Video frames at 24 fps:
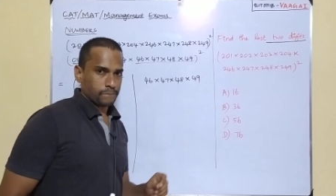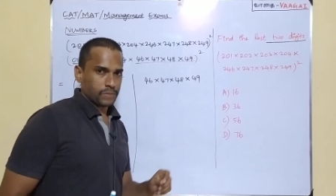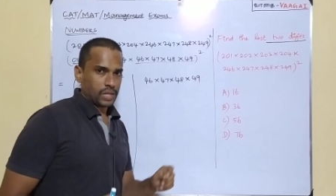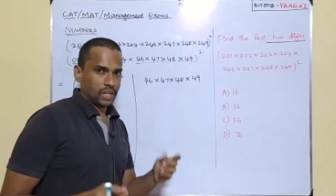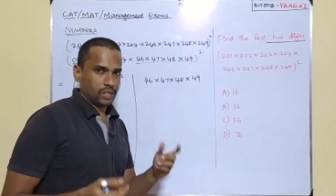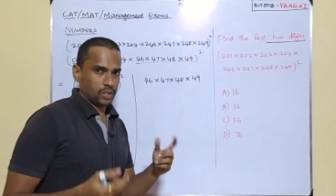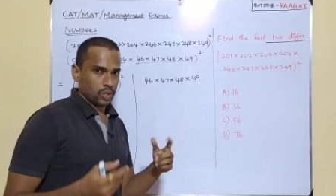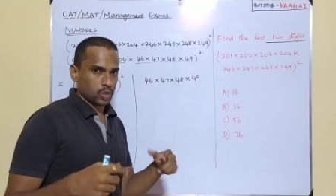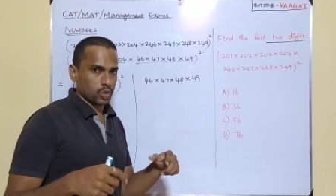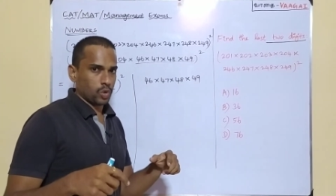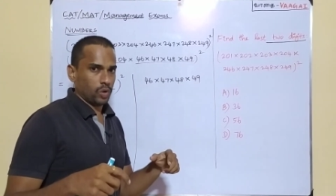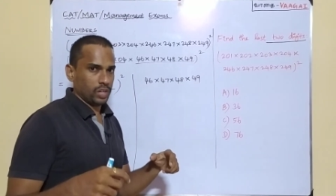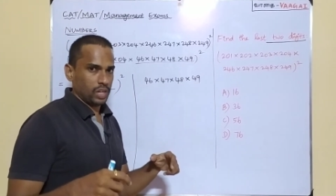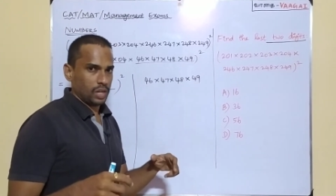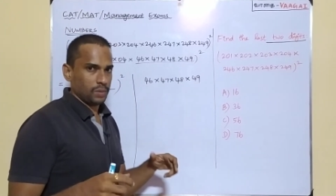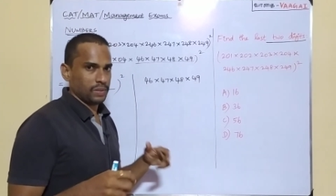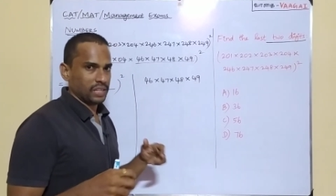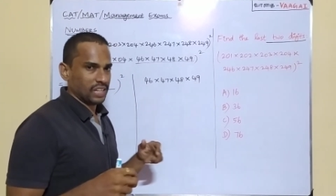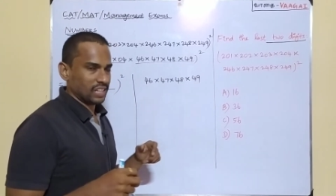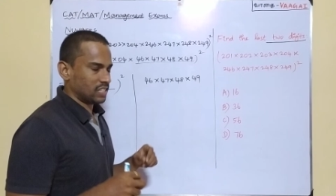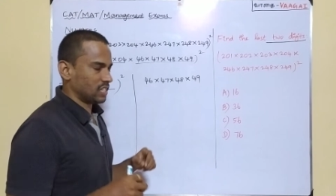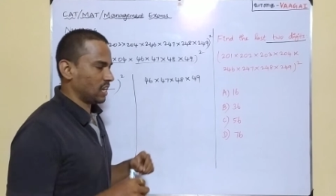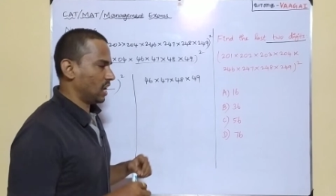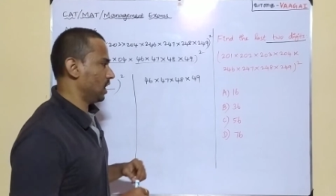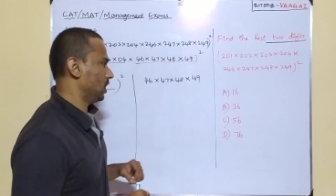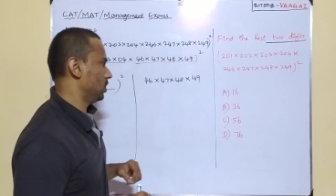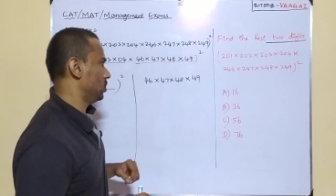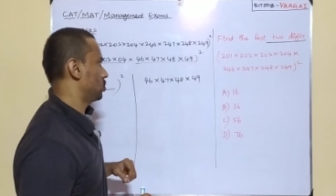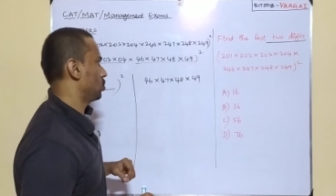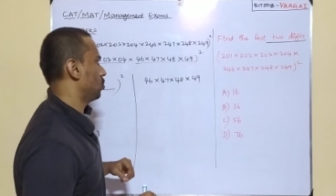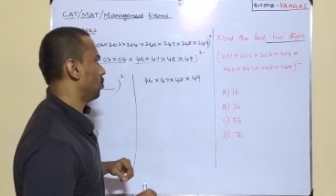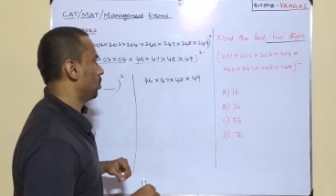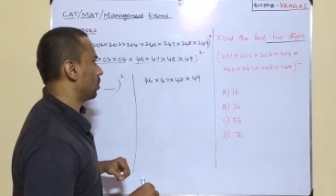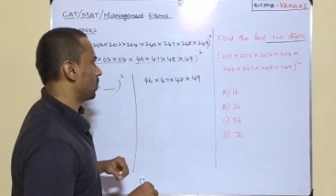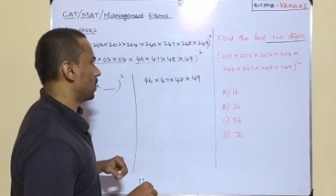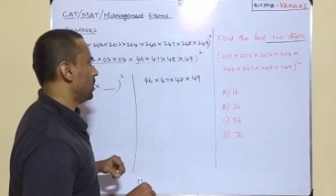That is going to be the
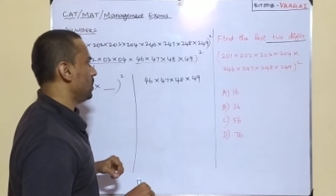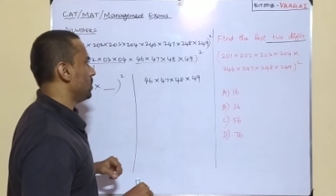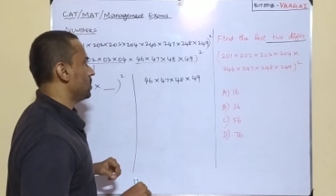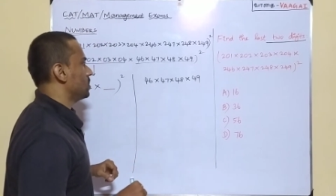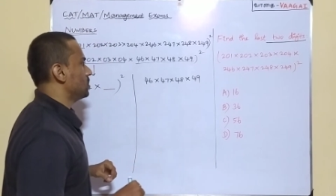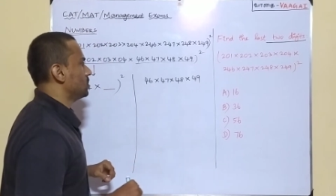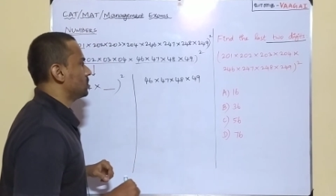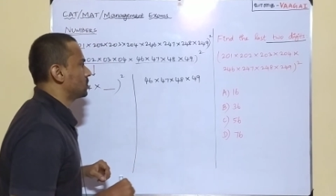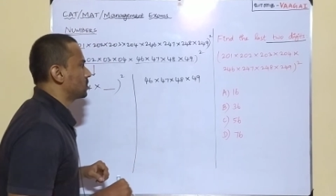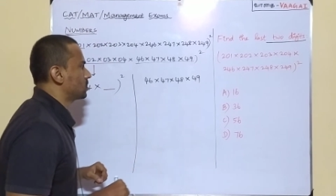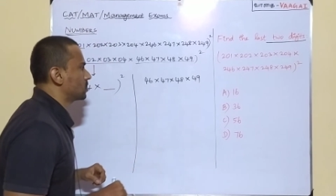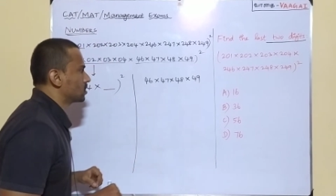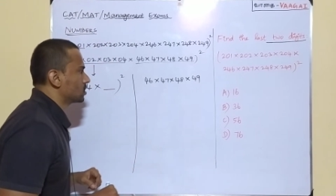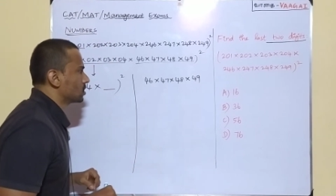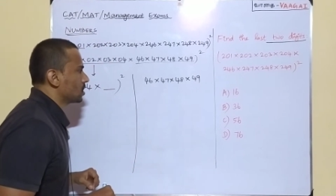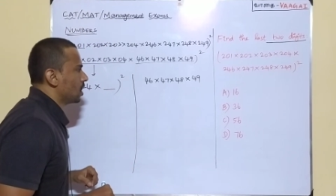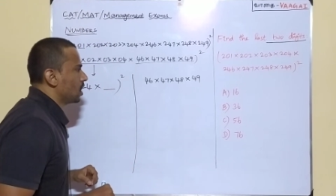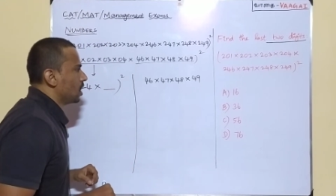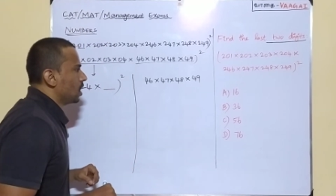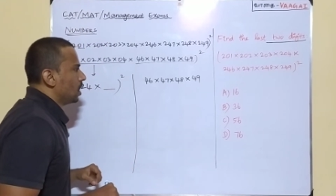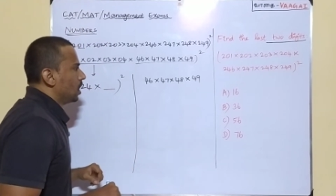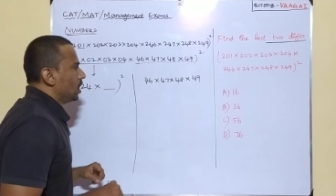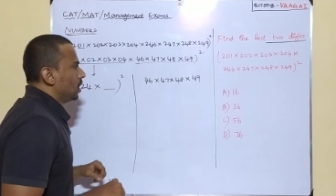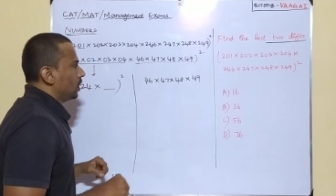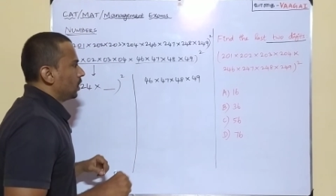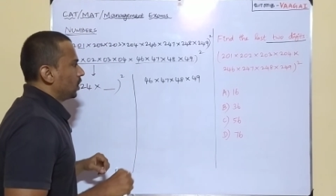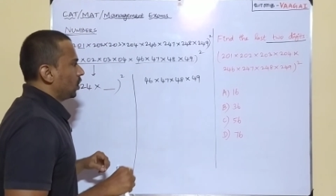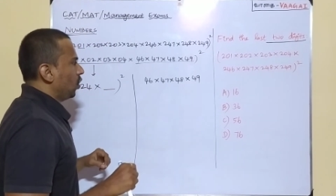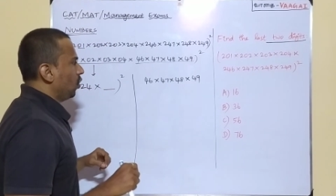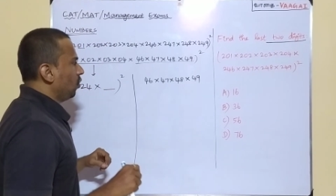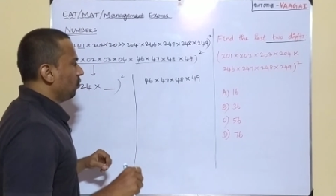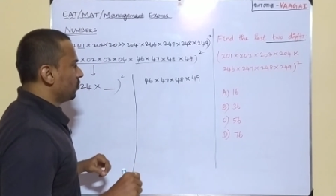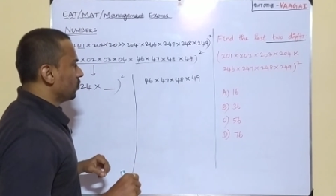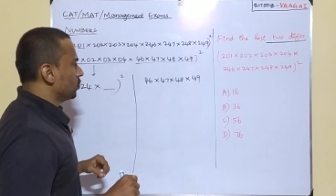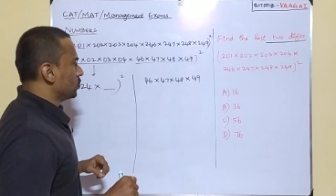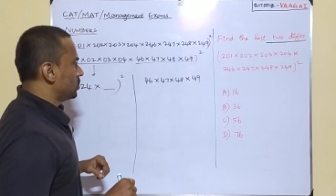challenge. All right. Yes.
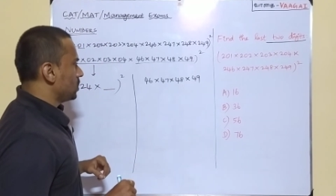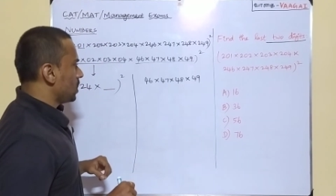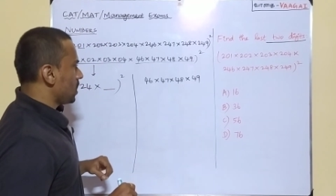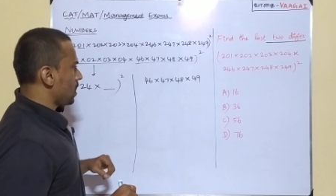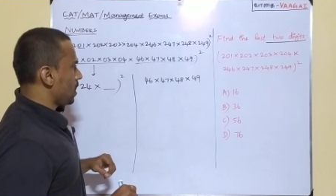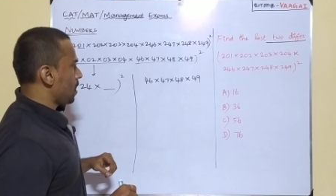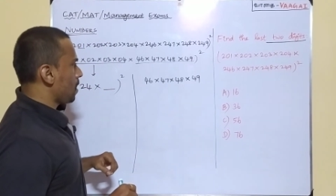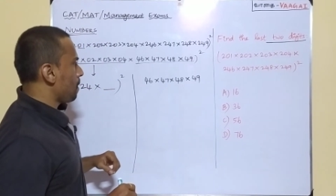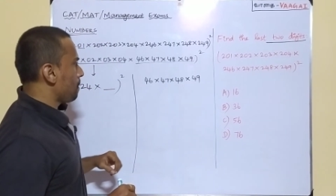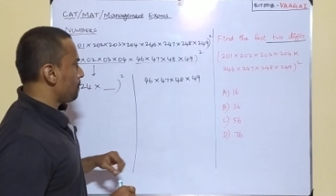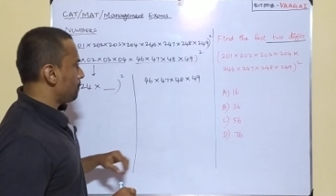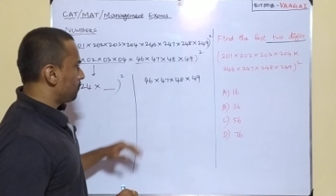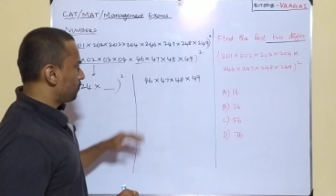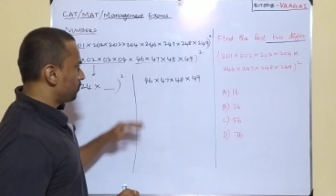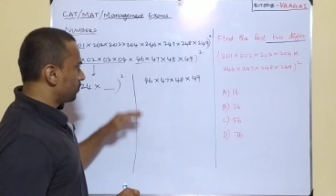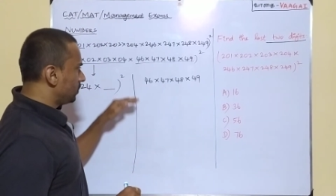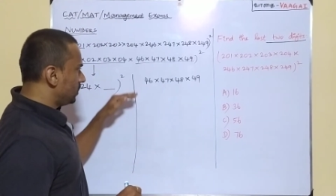Now, if you see